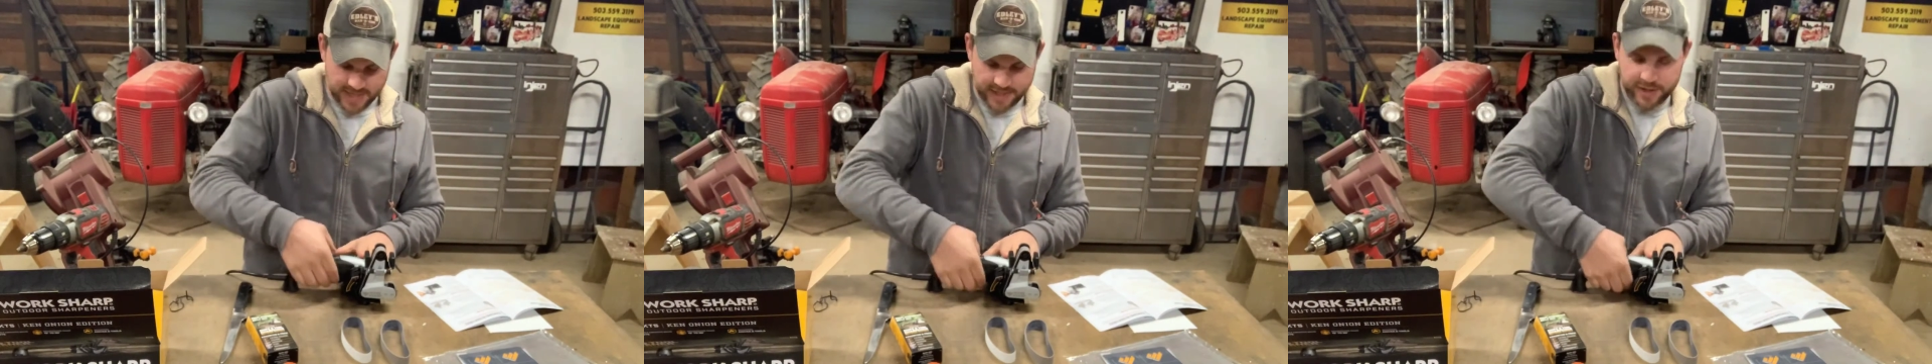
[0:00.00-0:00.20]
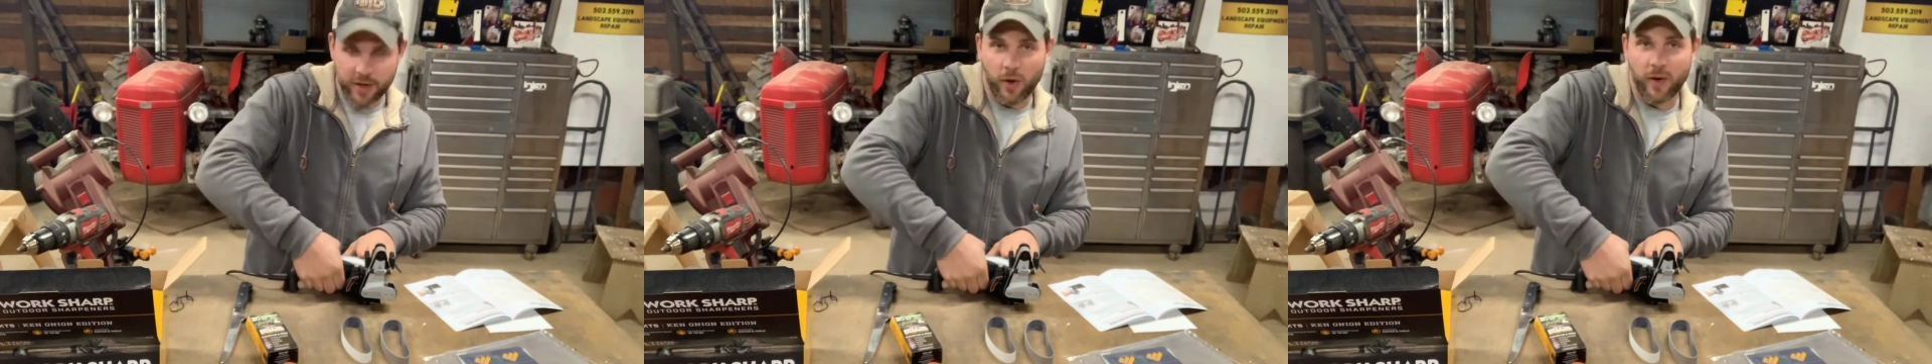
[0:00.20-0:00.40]

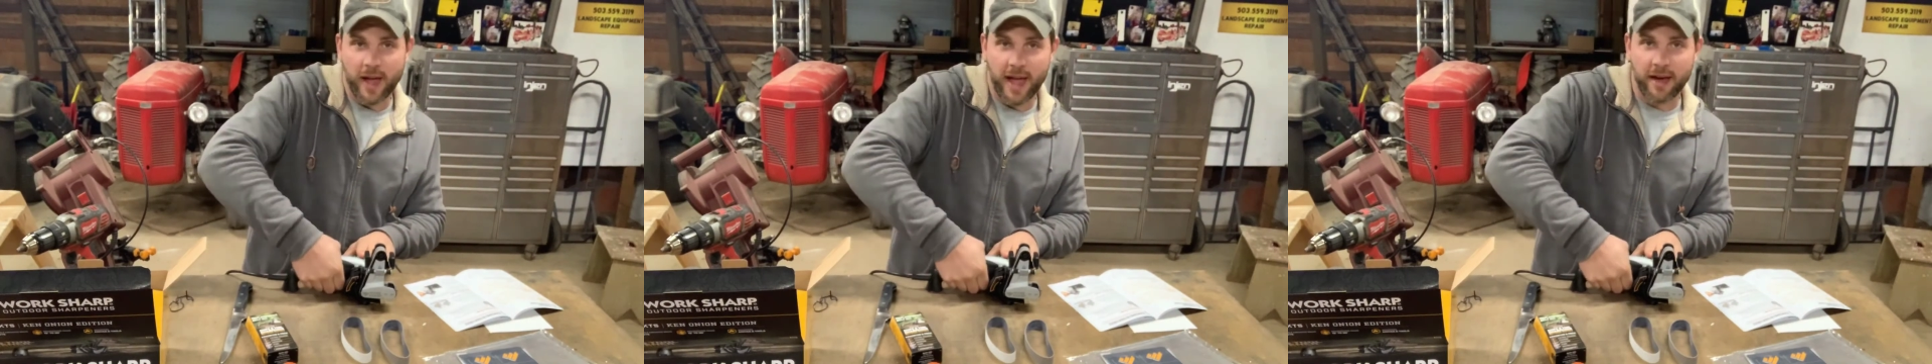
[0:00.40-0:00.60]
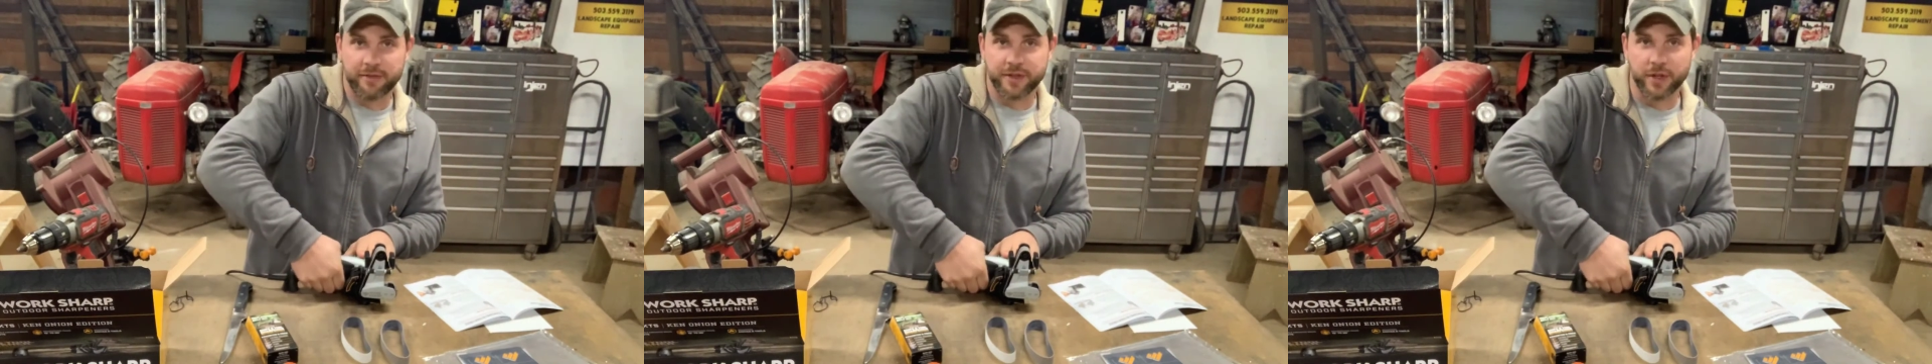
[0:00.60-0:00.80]
don't
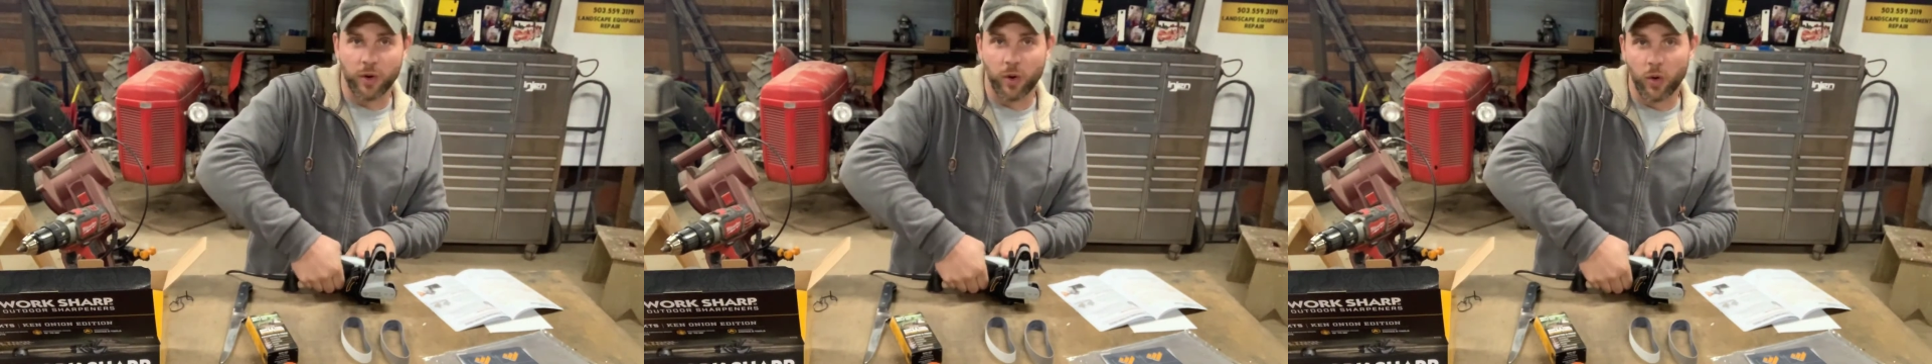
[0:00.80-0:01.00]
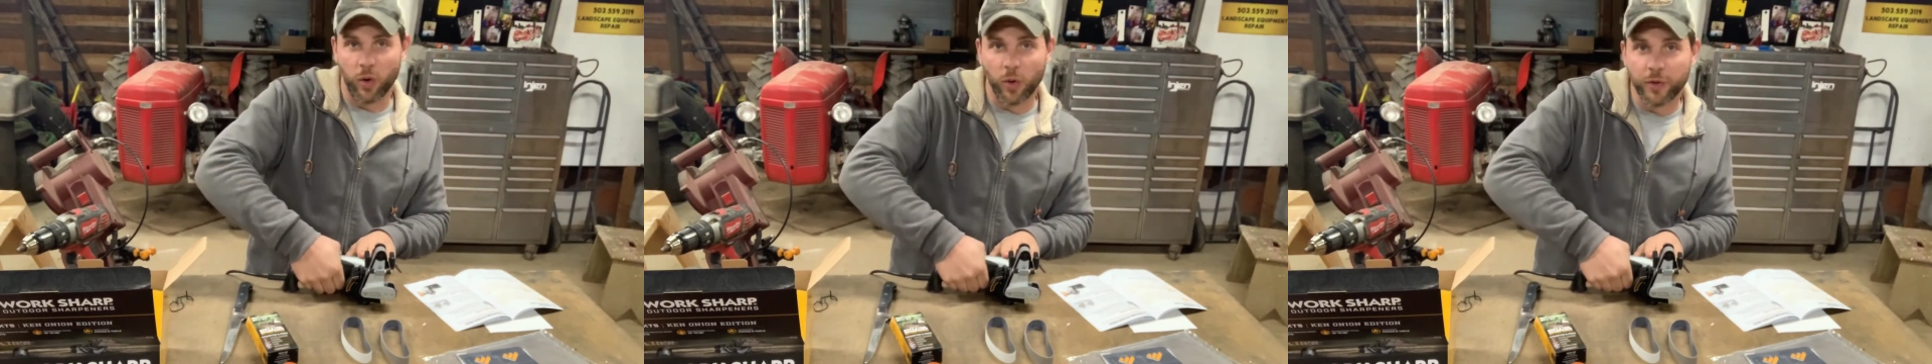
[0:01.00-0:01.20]
have to
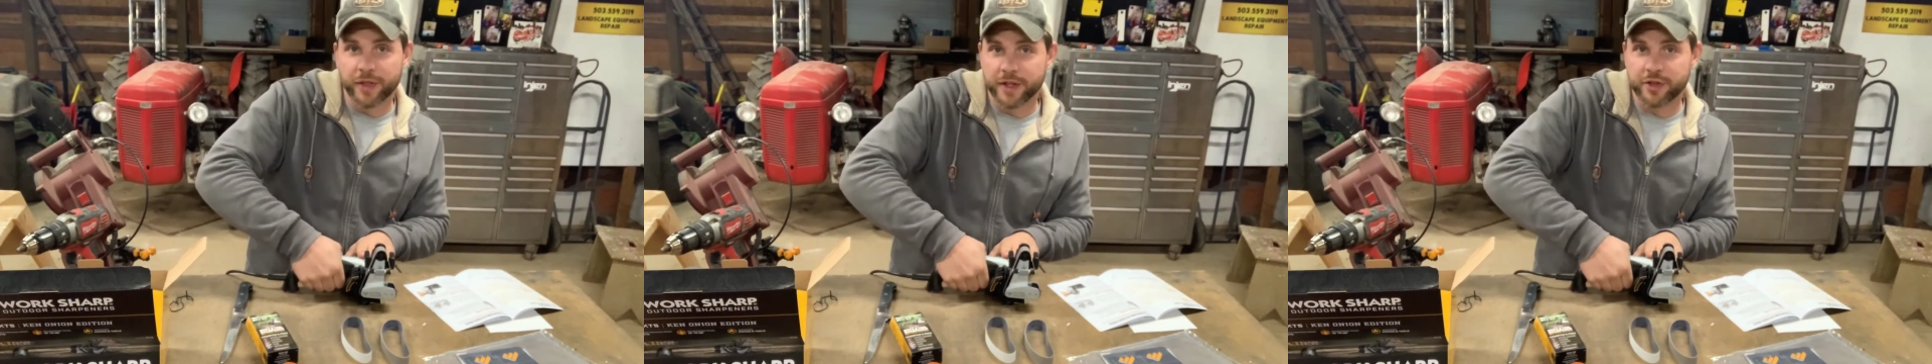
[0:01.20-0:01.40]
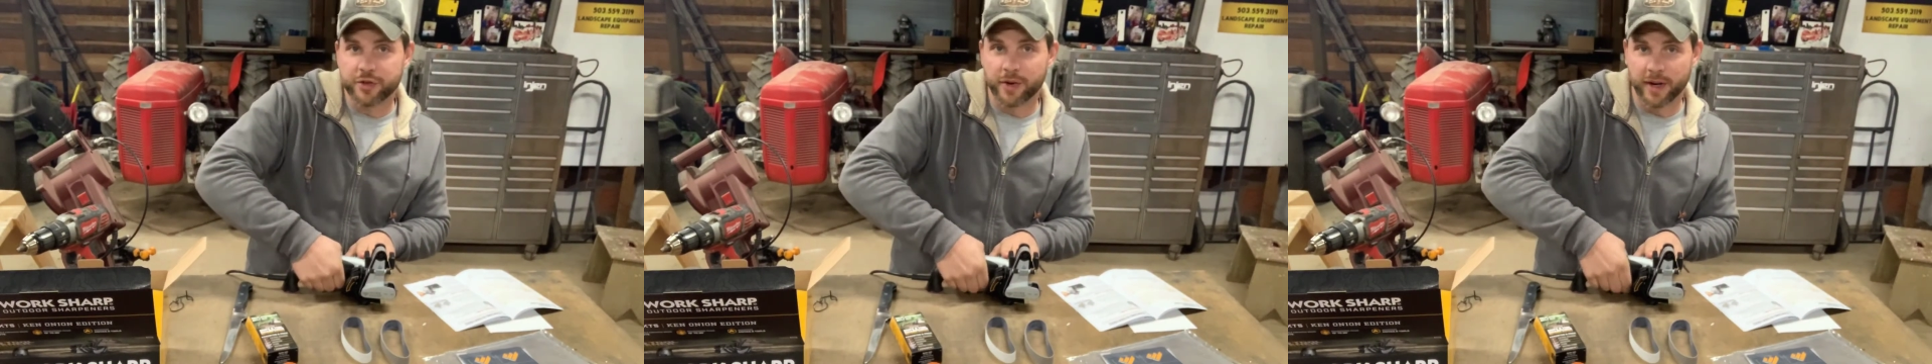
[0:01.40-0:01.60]
hold
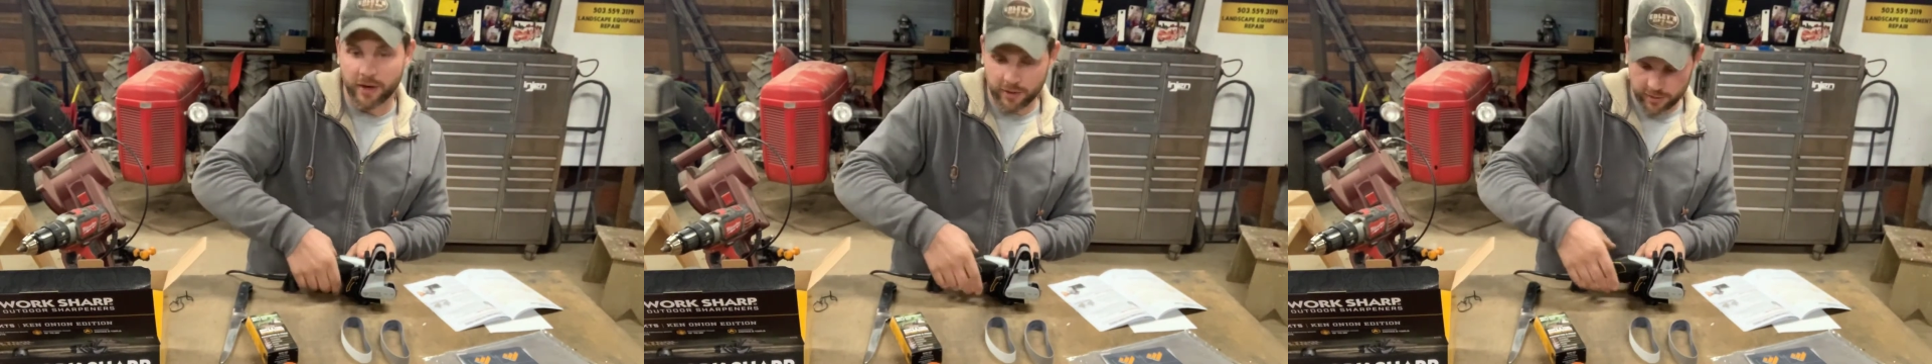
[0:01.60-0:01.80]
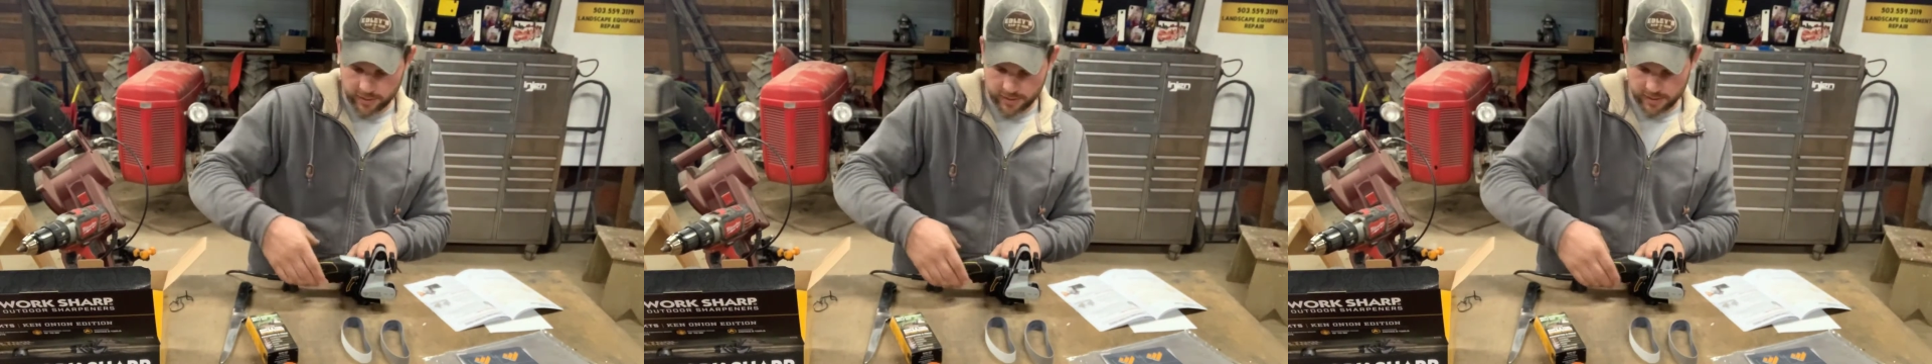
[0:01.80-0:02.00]
the
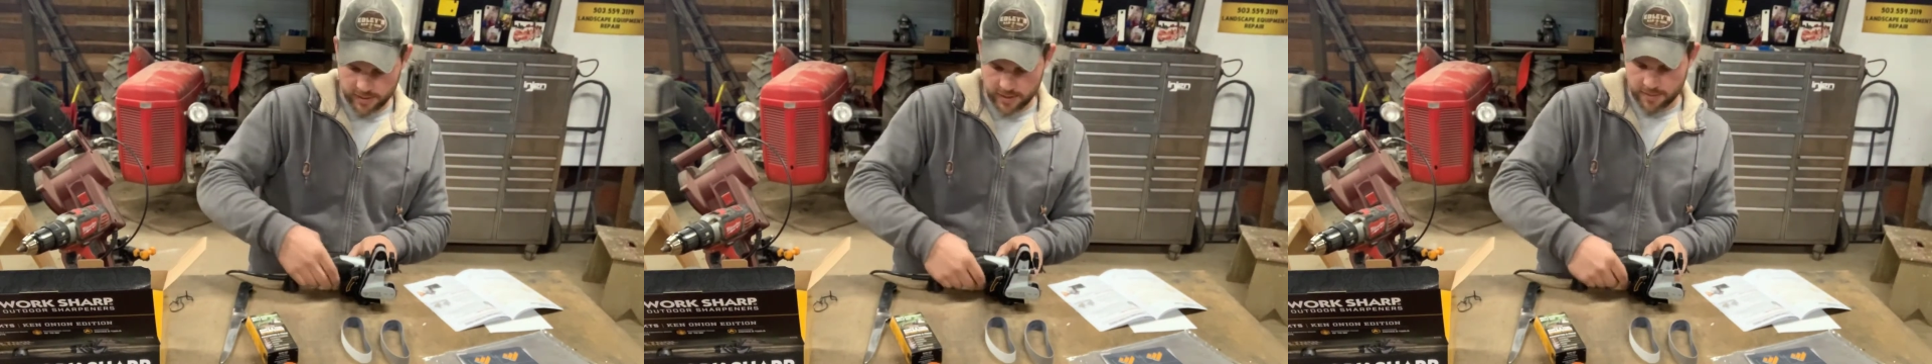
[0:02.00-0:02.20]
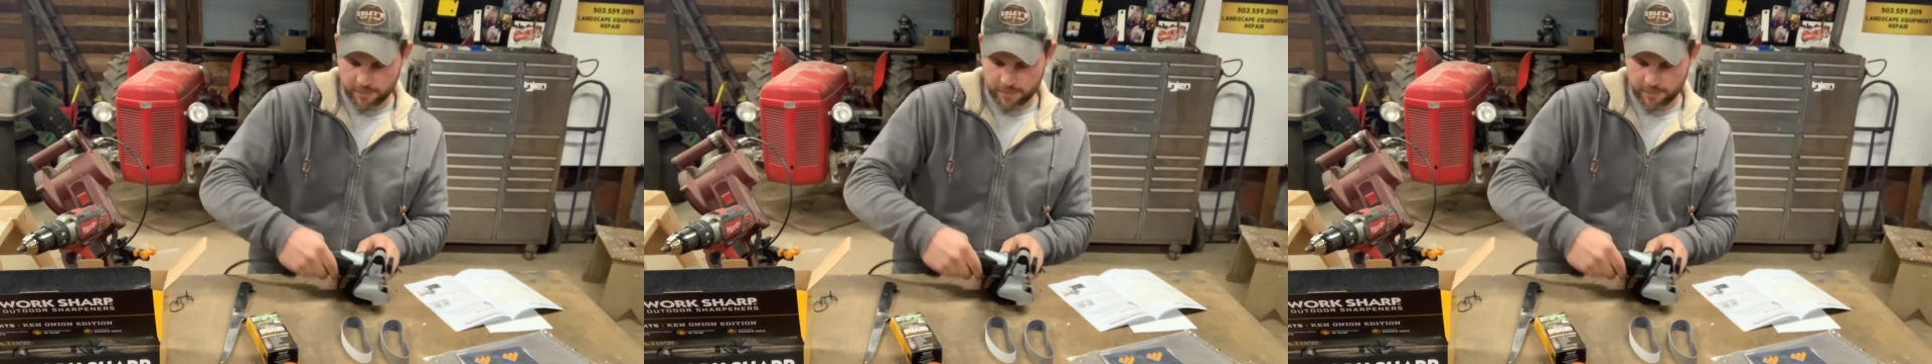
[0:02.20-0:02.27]
trigger,